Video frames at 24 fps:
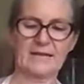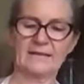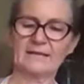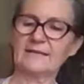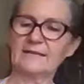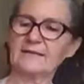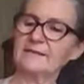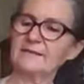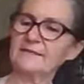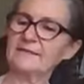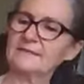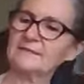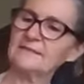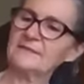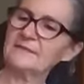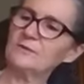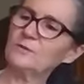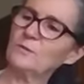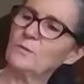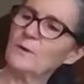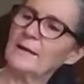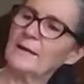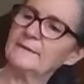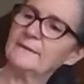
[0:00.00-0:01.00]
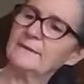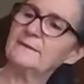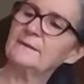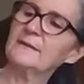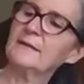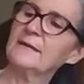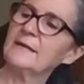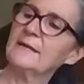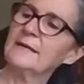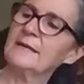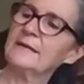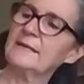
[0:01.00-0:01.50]
Now this little one
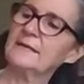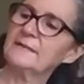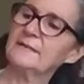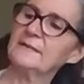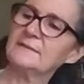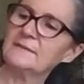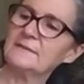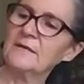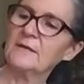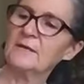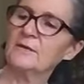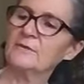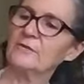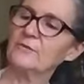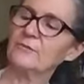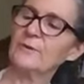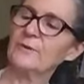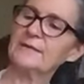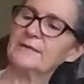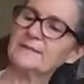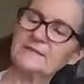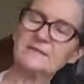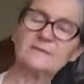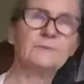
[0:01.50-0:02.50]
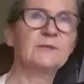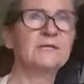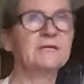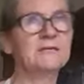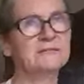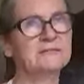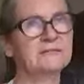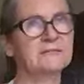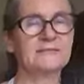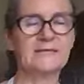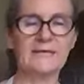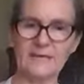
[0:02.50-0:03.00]
the recipe
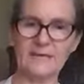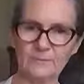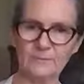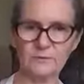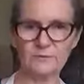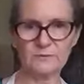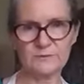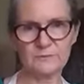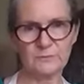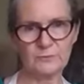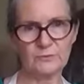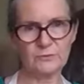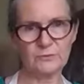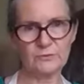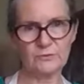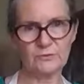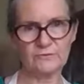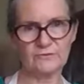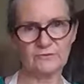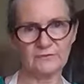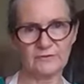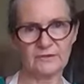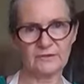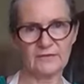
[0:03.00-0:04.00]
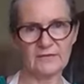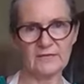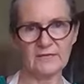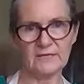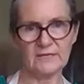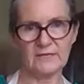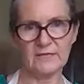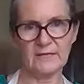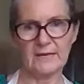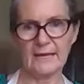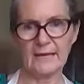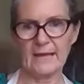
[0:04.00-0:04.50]
is a tablespoon of
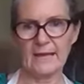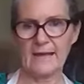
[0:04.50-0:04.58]
ghee.